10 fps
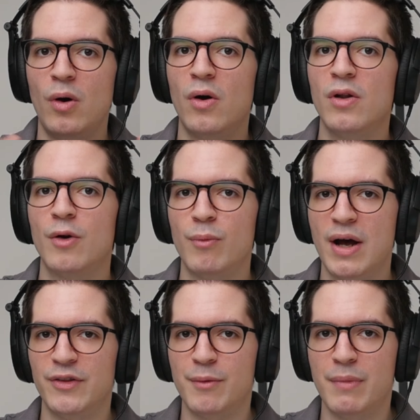all
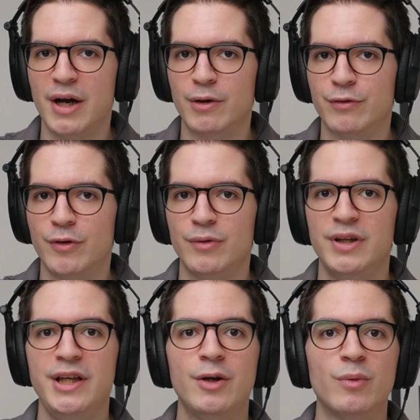around the microphone
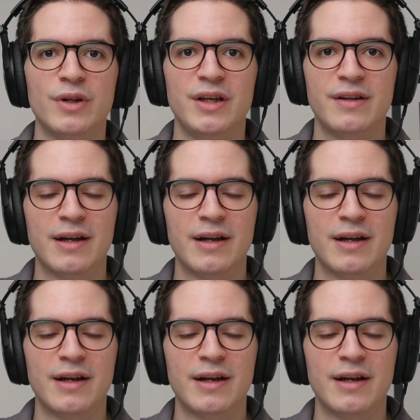equally.